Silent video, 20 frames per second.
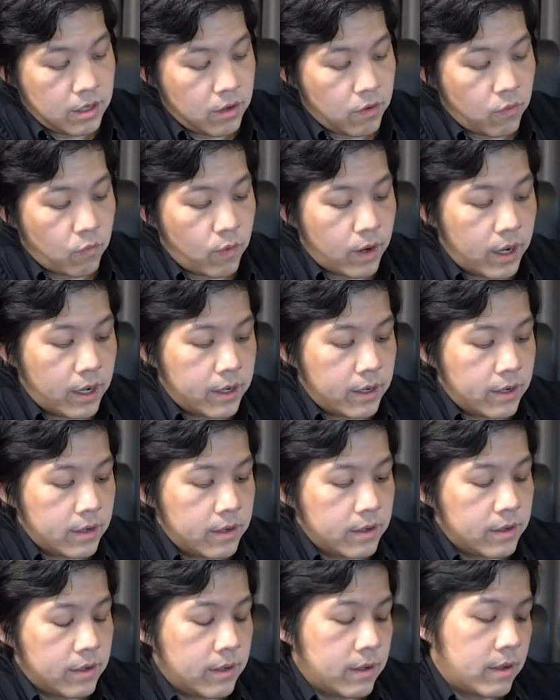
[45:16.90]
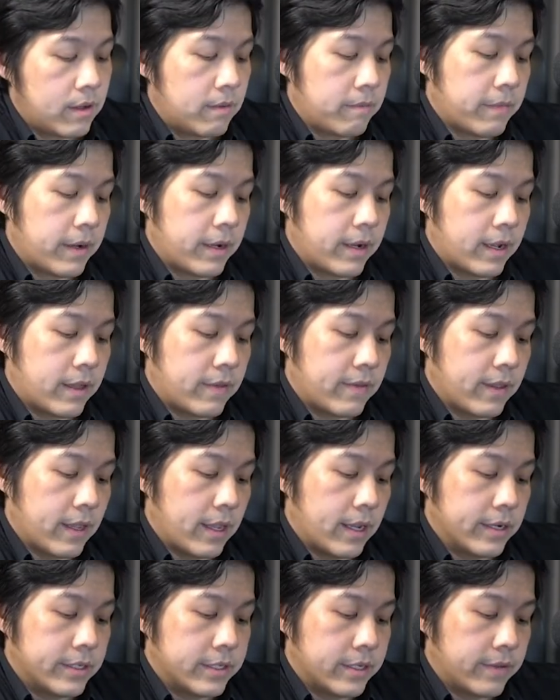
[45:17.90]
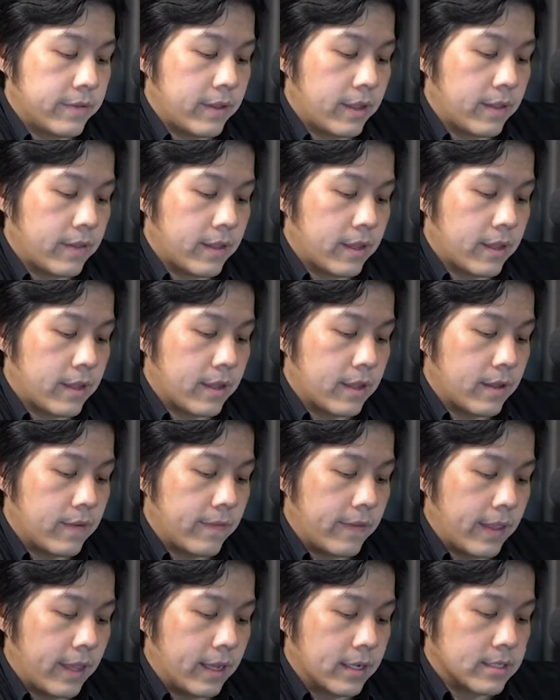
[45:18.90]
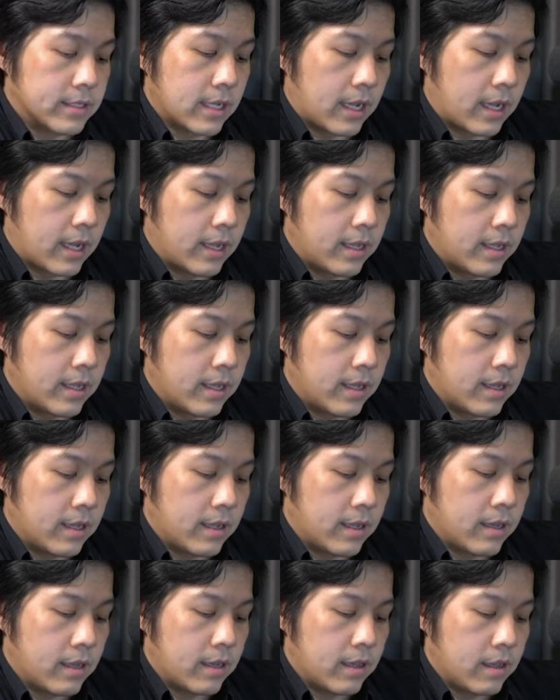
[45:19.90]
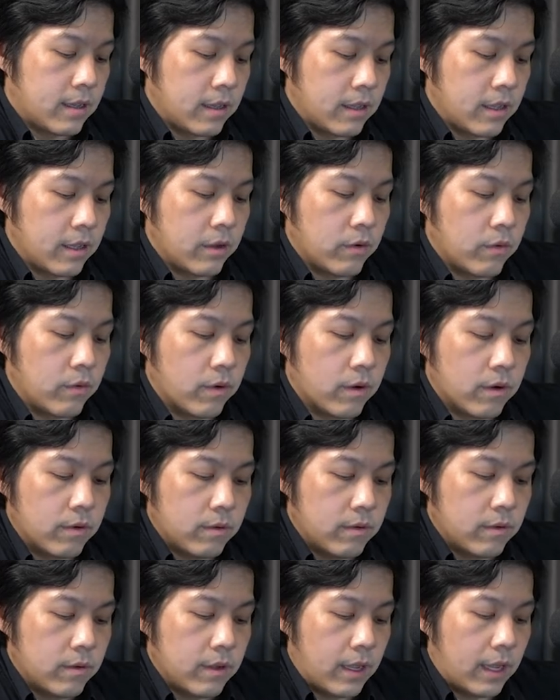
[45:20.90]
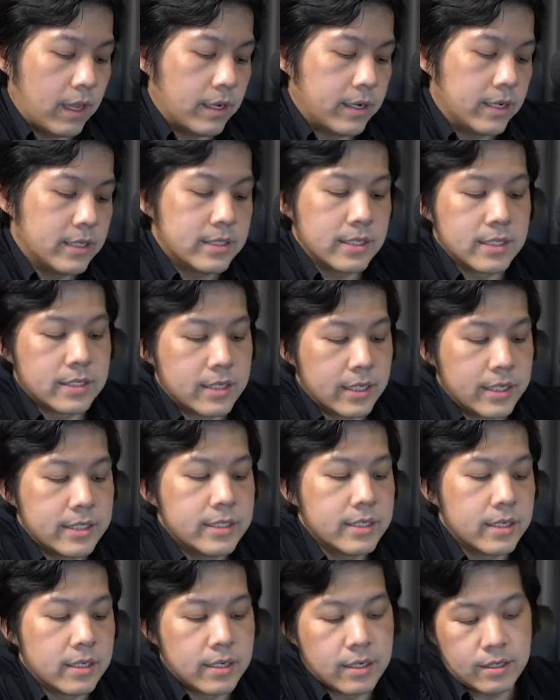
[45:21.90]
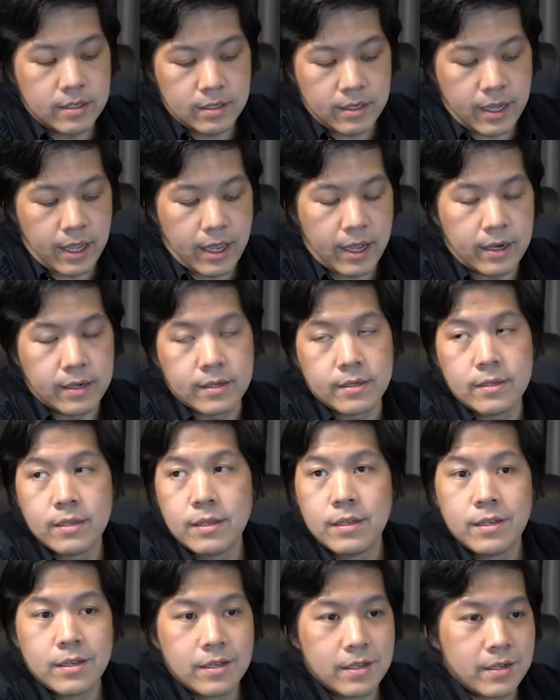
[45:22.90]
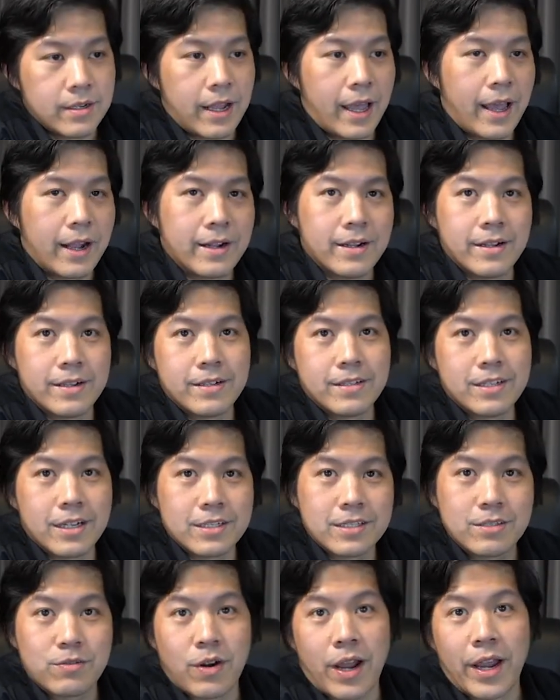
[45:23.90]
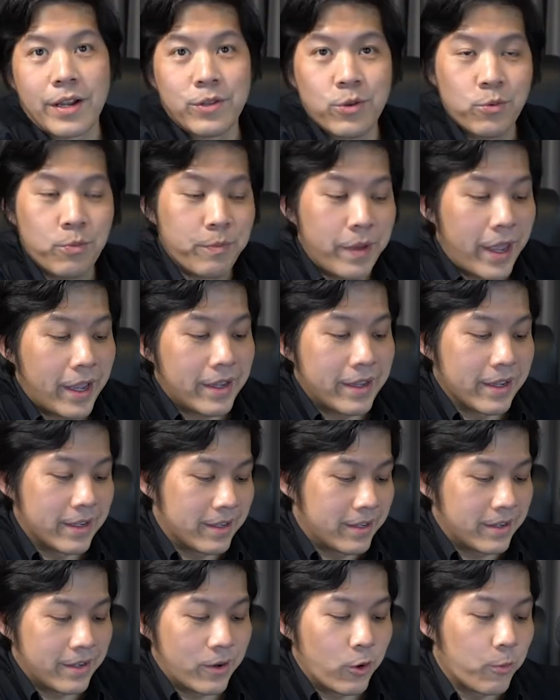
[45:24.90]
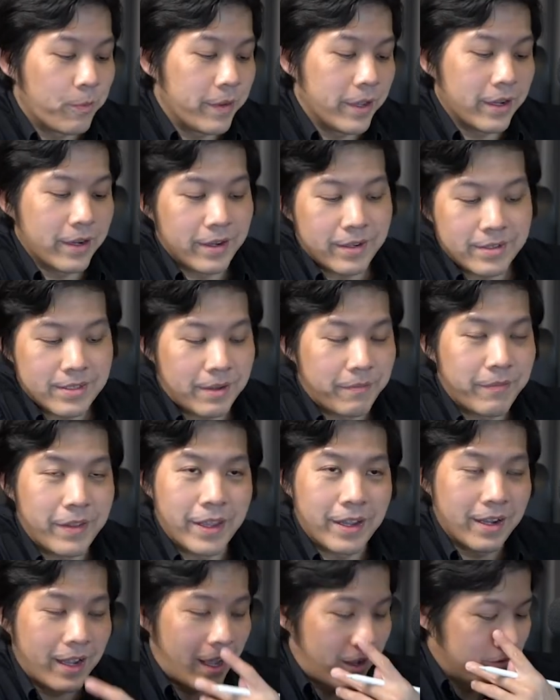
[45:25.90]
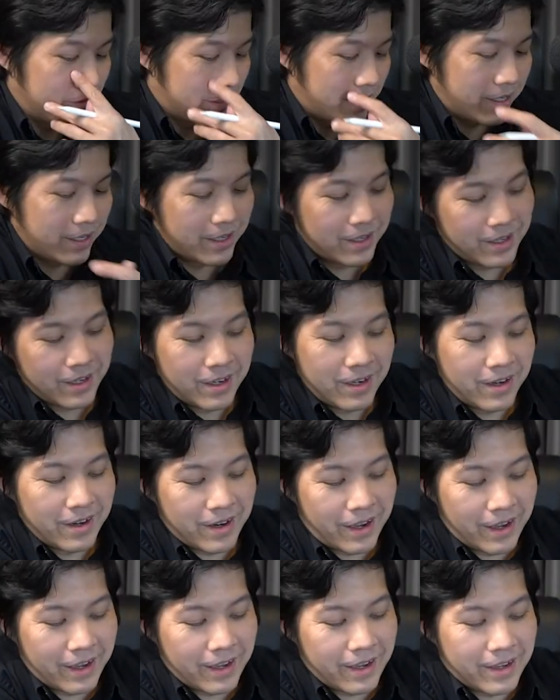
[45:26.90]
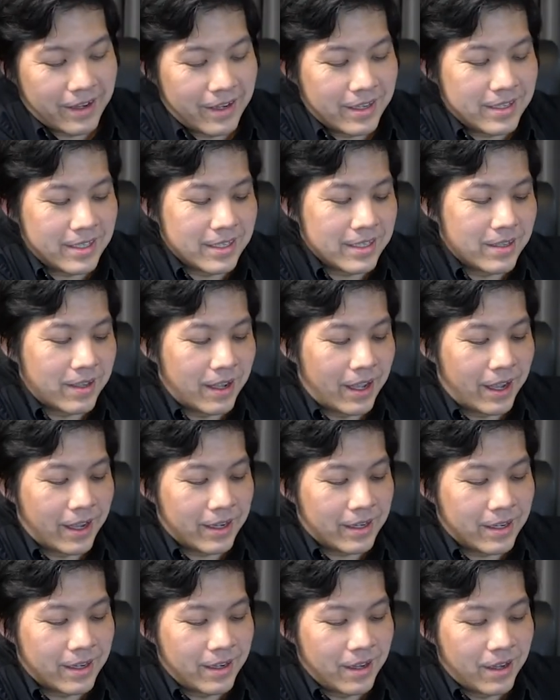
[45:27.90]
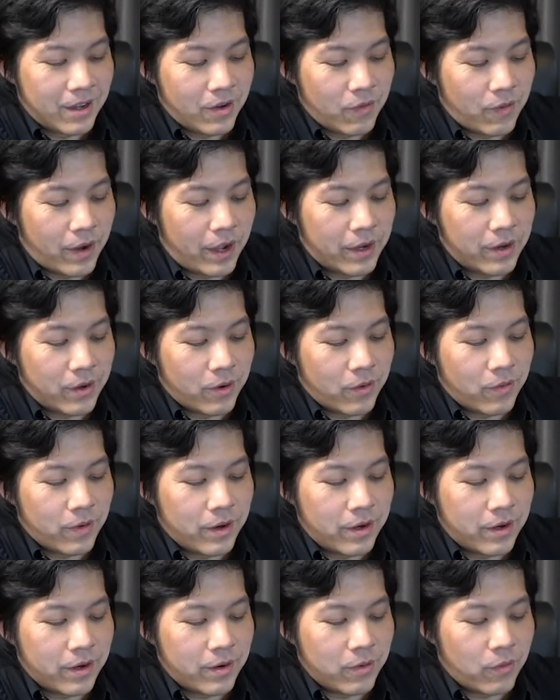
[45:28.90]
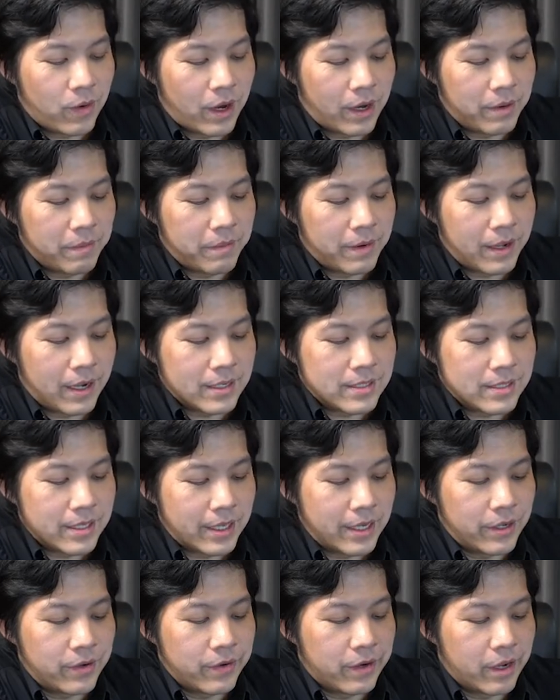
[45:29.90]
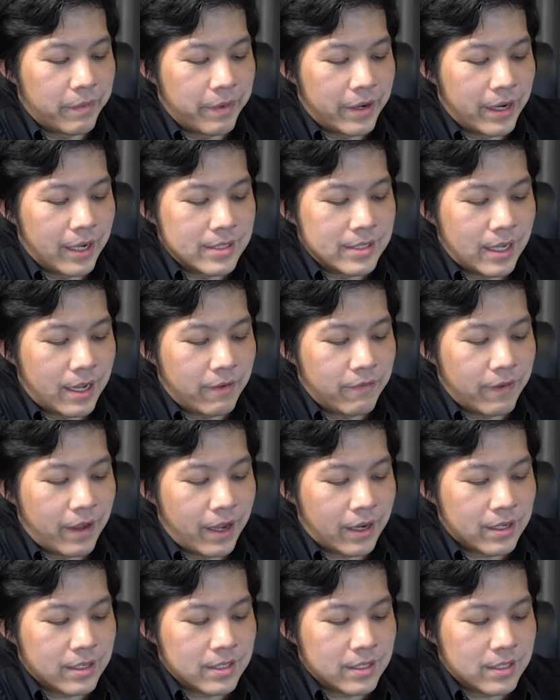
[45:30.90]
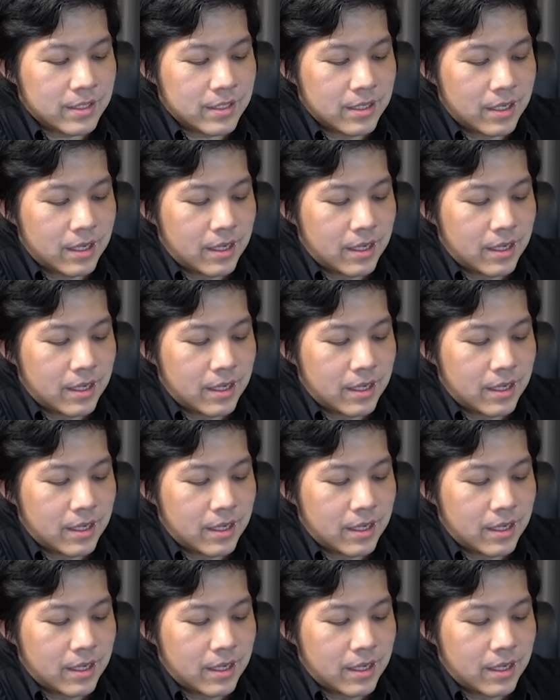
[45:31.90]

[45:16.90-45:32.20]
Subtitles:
1 minus h theta xi equal, this is easier than just try to make it grouping something out. Right? This is like 1 over 1 plus e to the minus fx.